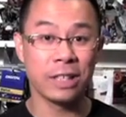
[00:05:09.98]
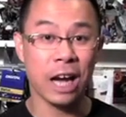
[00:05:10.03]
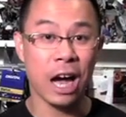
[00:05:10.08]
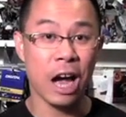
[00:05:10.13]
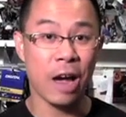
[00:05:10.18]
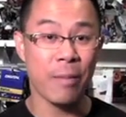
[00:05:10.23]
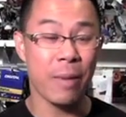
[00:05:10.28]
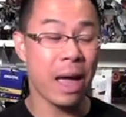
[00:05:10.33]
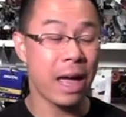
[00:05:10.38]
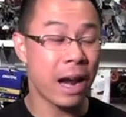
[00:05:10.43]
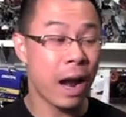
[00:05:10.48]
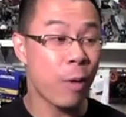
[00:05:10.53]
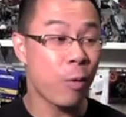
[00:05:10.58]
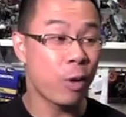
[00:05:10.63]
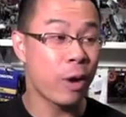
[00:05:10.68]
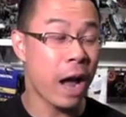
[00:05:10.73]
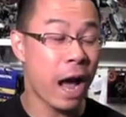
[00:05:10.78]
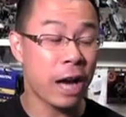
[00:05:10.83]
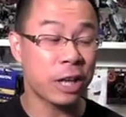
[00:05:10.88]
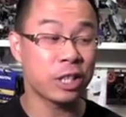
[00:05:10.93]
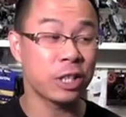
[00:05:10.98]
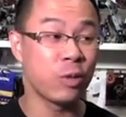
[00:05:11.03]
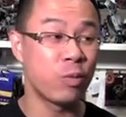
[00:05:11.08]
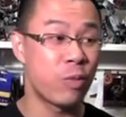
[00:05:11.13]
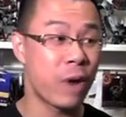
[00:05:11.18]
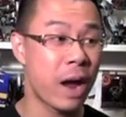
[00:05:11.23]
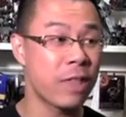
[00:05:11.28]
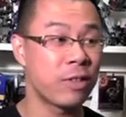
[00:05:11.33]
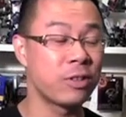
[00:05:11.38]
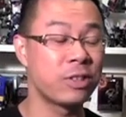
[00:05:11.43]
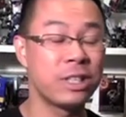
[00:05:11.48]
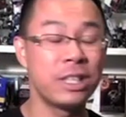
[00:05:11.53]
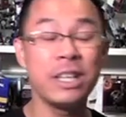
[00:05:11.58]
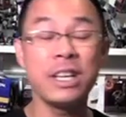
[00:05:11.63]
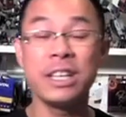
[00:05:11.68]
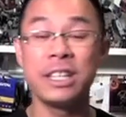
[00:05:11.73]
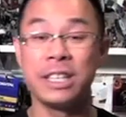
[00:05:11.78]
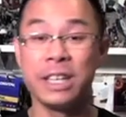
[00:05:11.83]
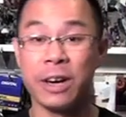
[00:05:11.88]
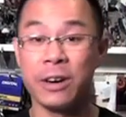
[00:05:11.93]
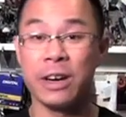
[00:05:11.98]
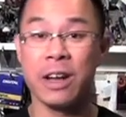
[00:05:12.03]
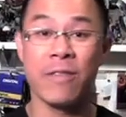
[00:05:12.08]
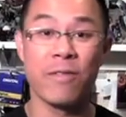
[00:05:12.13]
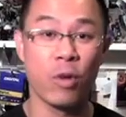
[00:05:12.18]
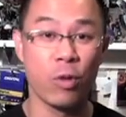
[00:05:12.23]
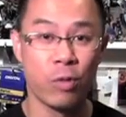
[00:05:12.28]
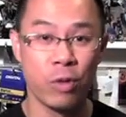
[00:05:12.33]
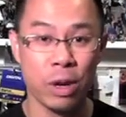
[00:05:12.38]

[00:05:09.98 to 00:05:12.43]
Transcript: time. And I would actually rather see a Daredevil